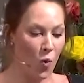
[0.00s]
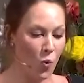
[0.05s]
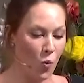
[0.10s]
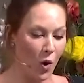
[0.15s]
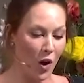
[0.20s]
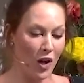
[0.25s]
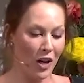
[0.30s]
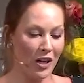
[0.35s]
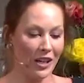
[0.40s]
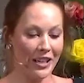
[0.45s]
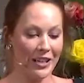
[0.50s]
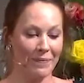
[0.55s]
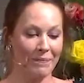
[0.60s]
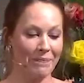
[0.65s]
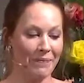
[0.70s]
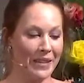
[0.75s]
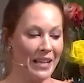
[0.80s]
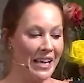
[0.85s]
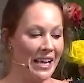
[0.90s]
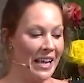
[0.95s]
word.
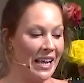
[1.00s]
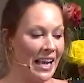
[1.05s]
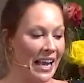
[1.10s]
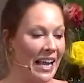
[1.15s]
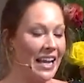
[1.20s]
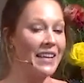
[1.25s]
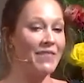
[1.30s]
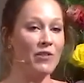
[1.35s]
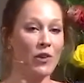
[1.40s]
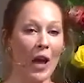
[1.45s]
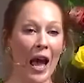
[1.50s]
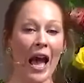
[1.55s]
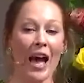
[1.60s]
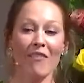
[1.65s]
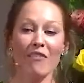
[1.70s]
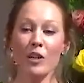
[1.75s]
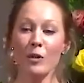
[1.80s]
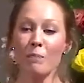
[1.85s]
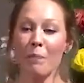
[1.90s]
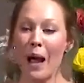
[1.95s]
And if you
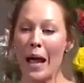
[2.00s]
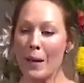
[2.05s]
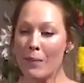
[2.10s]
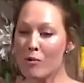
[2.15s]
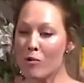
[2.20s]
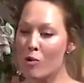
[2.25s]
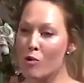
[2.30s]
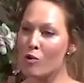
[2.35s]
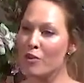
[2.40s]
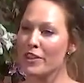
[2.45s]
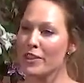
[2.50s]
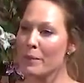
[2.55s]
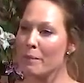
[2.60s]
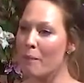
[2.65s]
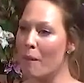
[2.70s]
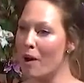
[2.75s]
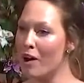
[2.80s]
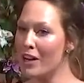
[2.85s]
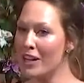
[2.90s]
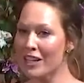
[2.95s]
have your Bible or the
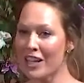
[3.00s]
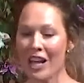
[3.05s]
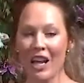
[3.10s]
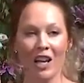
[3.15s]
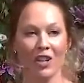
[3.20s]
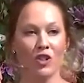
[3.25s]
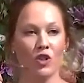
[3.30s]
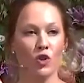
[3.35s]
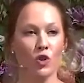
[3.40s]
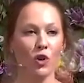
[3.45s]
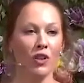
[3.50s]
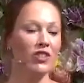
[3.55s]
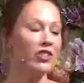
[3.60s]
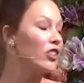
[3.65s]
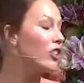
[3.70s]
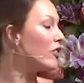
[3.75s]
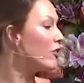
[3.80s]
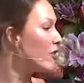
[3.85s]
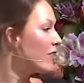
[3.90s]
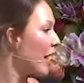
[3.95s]
Mark
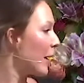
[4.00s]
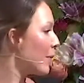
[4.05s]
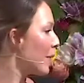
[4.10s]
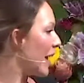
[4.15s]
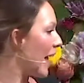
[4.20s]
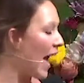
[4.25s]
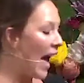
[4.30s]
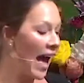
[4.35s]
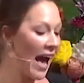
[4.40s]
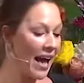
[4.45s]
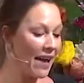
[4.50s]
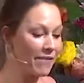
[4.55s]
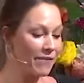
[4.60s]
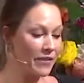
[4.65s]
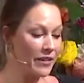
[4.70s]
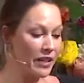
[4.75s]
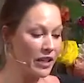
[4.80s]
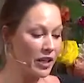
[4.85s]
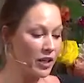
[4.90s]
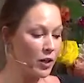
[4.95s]
journal that we have
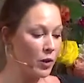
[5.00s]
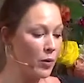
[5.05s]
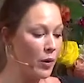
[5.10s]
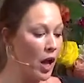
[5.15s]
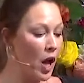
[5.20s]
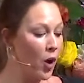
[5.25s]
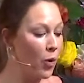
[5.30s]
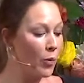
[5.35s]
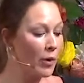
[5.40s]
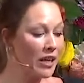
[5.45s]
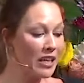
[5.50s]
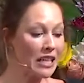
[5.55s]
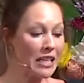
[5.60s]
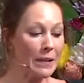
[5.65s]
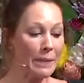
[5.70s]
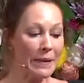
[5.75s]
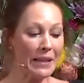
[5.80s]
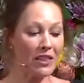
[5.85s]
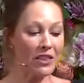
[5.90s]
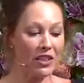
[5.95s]
for you, we're
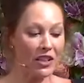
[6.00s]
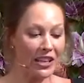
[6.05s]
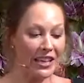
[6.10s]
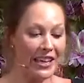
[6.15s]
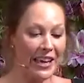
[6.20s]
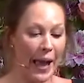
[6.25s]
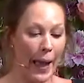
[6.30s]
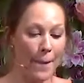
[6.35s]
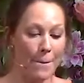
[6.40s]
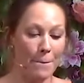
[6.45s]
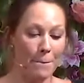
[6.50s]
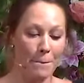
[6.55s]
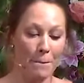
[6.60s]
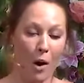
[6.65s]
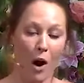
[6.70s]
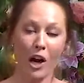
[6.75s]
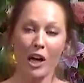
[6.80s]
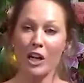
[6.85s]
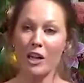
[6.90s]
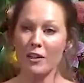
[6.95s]
going to be looking at
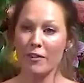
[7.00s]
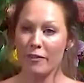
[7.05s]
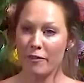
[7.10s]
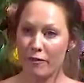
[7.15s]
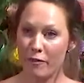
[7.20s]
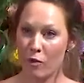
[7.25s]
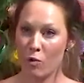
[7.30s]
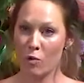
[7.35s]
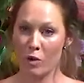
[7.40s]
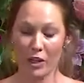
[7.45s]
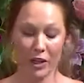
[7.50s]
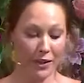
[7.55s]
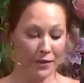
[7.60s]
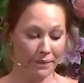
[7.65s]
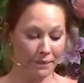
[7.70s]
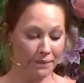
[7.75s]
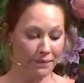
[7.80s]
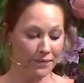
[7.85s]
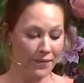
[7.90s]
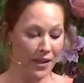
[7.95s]
Mark 4,
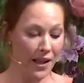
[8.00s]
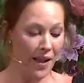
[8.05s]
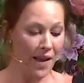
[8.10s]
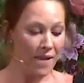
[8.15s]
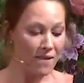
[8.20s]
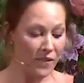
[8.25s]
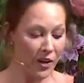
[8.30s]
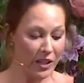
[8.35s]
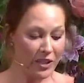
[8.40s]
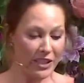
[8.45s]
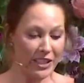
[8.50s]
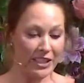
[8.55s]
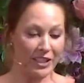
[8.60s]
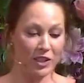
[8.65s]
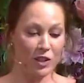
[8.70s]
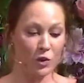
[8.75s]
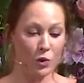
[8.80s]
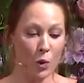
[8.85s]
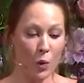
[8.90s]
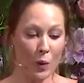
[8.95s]

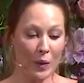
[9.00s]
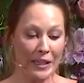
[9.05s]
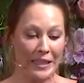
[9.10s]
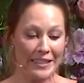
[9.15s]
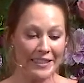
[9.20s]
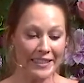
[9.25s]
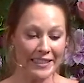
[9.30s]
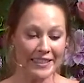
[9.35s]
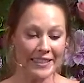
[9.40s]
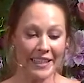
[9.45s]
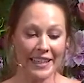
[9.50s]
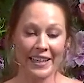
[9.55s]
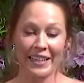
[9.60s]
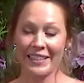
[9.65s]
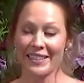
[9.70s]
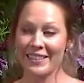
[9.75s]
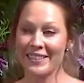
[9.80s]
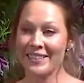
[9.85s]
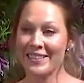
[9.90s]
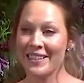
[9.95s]
verses
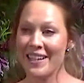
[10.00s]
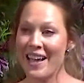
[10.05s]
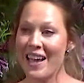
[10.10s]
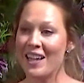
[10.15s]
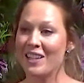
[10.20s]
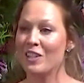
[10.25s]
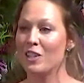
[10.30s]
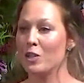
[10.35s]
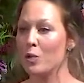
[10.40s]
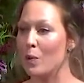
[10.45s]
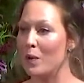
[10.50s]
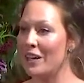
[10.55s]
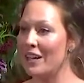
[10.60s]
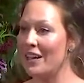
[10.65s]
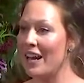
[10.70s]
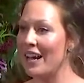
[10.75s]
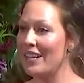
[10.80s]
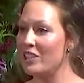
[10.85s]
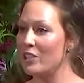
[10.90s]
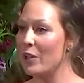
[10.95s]
26 to
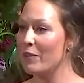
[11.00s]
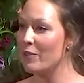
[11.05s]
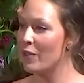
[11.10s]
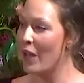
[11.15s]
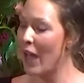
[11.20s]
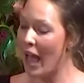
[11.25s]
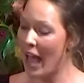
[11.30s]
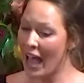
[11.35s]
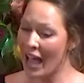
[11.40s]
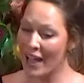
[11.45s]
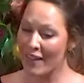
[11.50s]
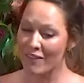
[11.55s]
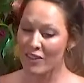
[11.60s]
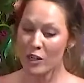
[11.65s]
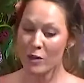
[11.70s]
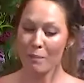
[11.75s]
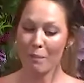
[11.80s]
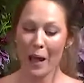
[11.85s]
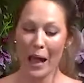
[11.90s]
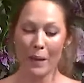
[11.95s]
29. So if you have
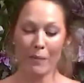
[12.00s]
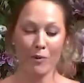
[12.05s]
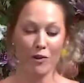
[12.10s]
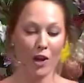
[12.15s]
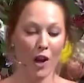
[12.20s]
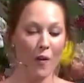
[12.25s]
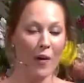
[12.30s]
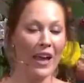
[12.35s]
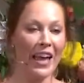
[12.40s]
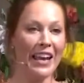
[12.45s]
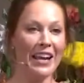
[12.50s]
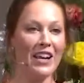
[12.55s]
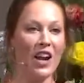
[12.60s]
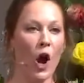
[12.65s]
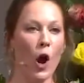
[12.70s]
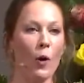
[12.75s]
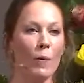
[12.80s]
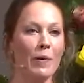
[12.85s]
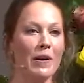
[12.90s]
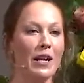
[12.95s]
your Bible, go ahead and
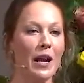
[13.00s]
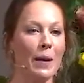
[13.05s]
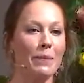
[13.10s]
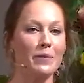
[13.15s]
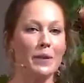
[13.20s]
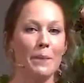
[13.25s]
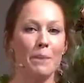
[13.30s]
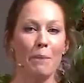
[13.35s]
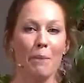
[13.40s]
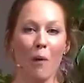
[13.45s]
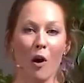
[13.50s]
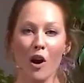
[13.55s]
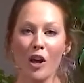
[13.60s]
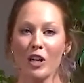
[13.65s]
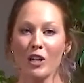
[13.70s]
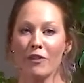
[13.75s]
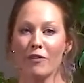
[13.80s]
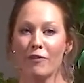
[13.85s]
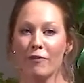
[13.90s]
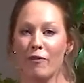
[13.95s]
open it up to
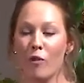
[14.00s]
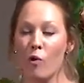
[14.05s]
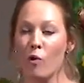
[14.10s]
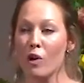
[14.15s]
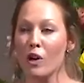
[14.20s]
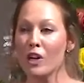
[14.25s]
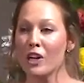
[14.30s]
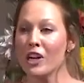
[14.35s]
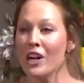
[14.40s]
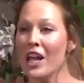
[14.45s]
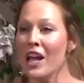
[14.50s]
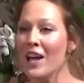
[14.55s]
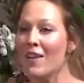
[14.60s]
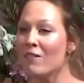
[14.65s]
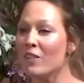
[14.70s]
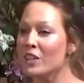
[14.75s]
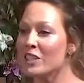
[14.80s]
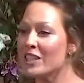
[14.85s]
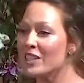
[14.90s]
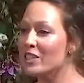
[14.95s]
Mark 4,
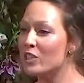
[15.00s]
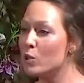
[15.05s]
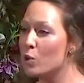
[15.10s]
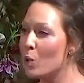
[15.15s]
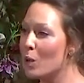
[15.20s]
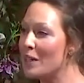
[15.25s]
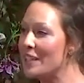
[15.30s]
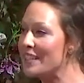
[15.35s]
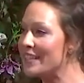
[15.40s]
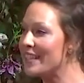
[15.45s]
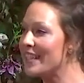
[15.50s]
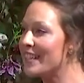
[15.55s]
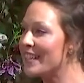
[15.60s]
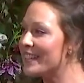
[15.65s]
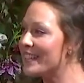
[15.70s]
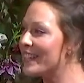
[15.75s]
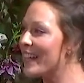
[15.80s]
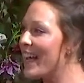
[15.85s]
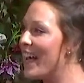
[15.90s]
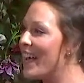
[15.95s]
verses
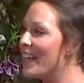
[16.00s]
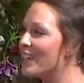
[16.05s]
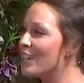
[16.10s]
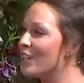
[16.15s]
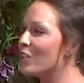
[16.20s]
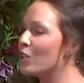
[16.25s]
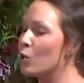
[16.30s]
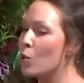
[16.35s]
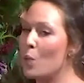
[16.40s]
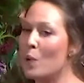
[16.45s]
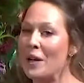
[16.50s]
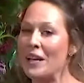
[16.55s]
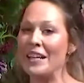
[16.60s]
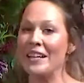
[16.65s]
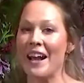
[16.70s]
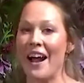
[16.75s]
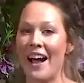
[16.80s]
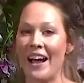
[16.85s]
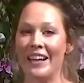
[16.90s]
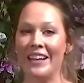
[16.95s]
26 to
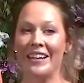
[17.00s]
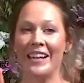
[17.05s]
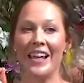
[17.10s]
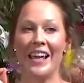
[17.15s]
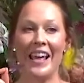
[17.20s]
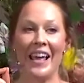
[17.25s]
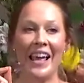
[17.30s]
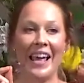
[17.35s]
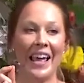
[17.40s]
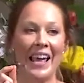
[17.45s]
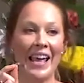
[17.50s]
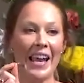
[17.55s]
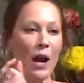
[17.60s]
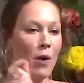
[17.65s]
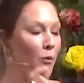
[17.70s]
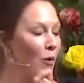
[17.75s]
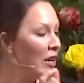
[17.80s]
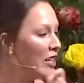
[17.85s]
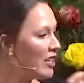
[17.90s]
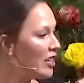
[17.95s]
29. And I
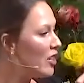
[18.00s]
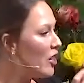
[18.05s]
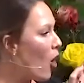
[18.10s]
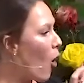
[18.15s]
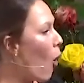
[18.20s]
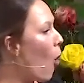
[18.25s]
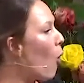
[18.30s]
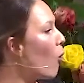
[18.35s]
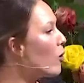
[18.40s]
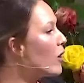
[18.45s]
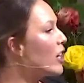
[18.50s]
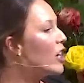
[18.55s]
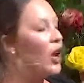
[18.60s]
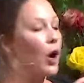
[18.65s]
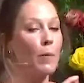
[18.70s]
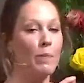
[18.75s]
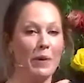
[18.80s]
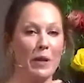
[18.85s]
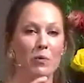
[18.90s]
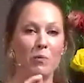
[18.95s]
want you to hold it
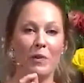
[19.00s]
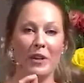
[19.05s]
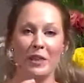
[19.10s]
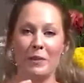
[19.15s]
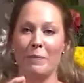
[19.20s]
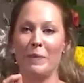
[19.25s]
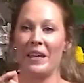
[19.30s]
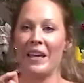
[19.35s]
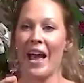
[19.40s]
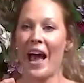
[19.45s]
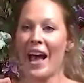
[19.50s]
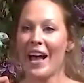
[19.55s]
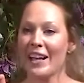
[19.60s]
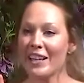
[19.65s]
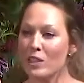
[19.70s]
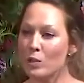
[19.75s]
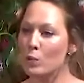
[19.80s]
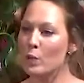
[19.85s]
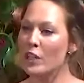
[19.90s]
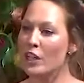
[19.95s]
open with me
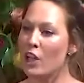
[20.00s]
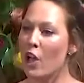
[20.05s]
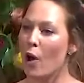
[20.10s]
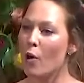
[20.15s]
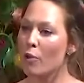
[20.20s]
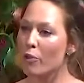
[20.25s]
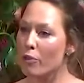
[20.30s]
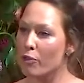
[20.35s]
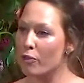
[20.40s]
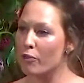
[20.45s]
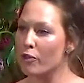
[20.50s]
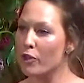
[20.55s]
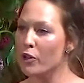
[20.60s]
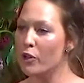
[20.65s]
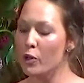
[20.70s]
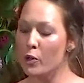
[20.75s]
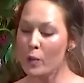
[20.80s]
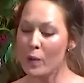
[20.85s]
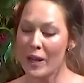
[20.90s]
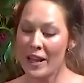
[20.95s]
as we go
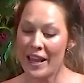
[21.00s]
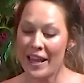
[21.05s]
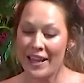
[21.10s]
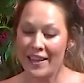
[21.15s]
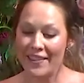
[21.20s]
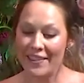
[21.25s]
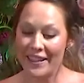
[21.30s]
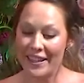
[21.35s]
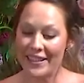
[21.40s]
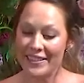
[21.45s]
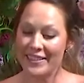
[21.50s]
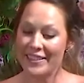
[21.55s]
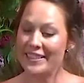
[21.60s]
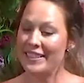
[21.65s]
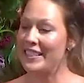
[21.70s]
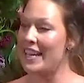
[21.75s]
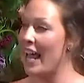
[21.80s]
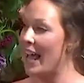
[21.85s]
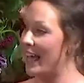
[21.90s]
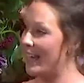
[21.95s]
through this
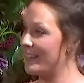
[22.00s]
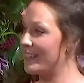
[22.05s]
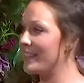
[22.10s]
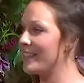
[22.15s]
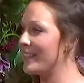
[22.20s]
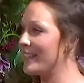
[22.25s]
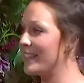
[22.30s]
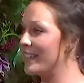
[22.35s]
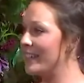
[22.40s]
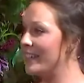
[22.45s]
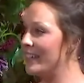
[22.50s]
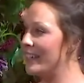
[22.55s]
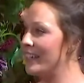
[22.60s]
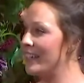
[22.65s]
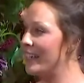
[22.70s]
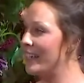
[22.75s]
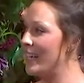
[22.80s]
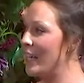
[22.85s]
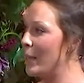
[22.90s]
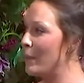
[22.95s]
text.
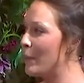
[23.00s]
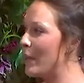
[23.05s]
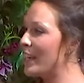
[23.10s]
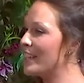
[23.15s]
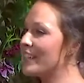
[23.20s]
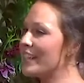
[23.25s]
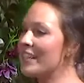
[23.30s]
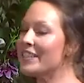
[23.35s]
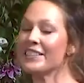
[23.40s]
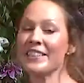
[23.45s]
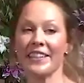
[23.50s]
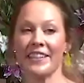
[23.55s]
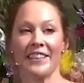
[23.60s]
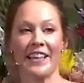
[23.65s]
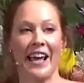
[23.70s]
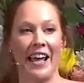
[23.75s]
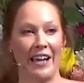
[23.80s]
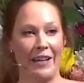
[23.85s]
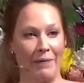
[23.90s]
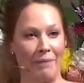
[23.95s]
Because here's the
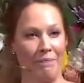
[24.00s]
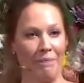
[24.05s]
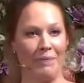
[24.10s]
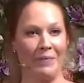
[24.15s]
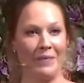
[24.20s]
thing